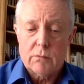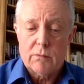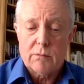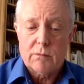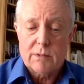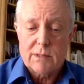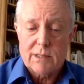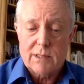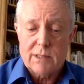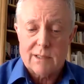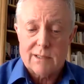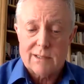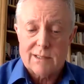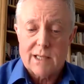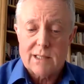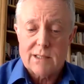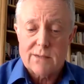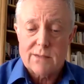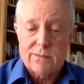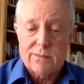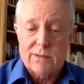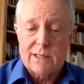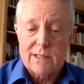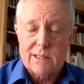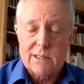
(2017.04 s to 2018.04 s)

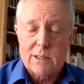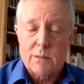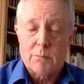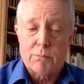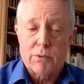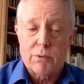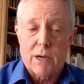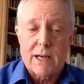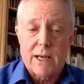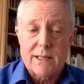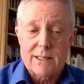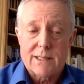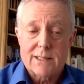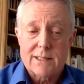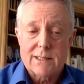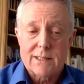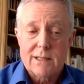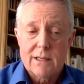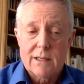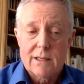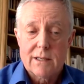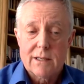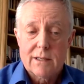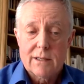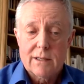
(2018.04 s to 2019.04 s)
successfully suppress
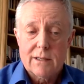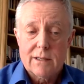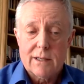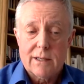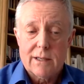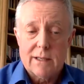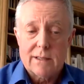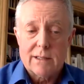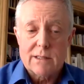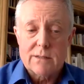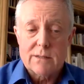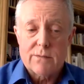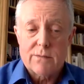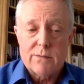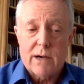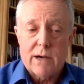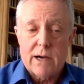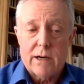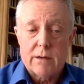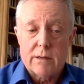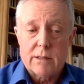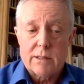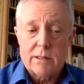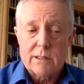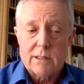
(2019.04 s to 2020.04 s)
this
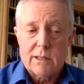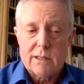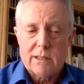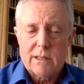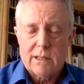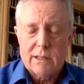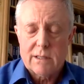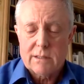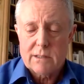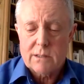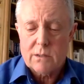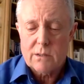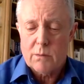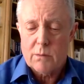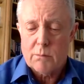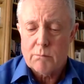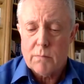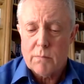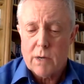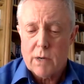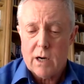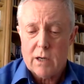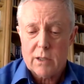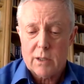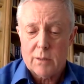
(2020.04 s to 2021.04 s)
virus. It's
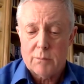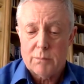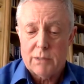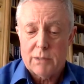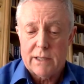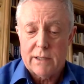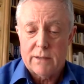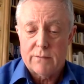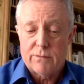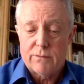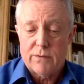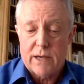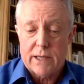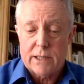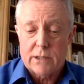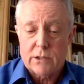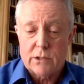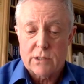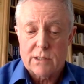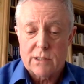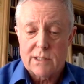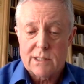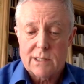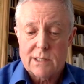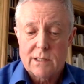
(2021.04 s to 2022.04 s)
remarkably
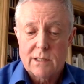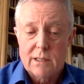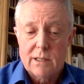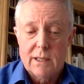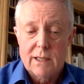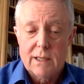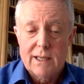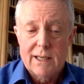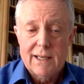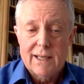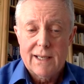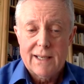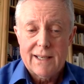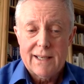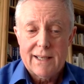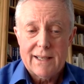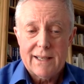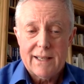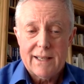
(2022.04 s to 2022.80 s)
infectious. Mm-hmm.